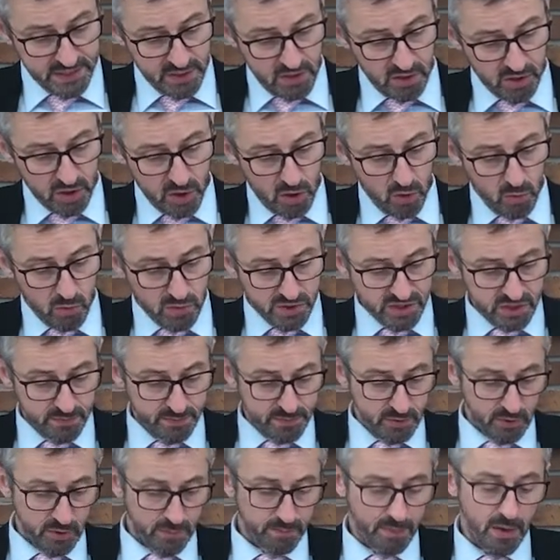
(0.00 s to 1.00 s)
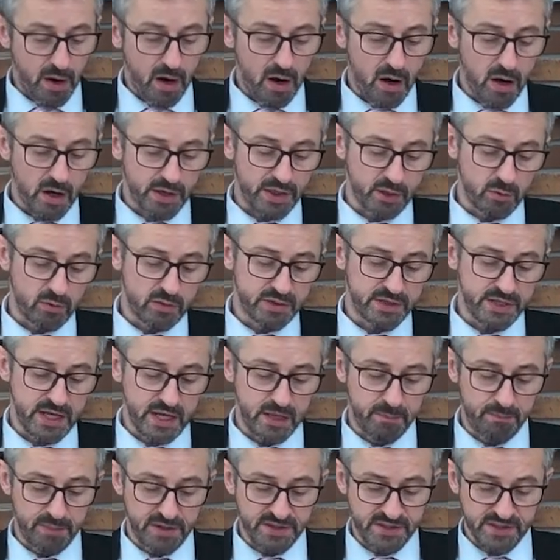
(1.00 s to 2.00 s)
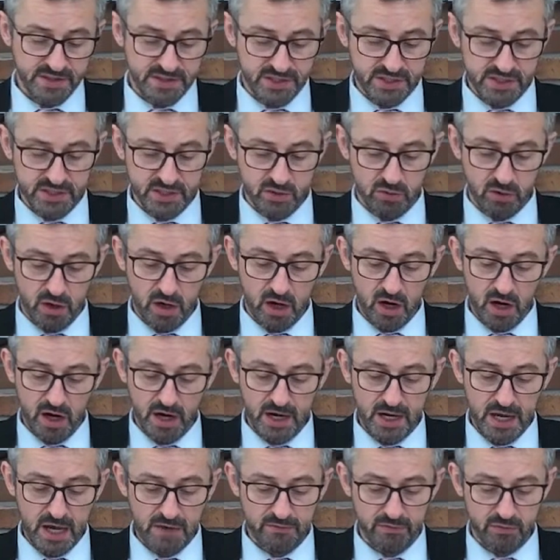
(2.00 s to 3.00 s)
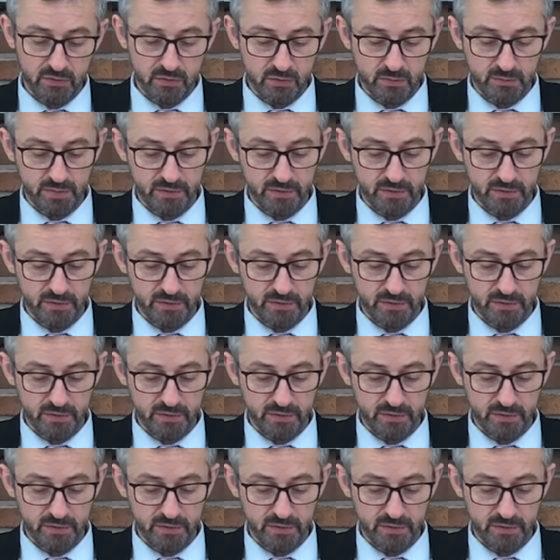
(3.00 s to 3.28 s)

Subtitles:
our goal was to build a park that will take businesses to a high level,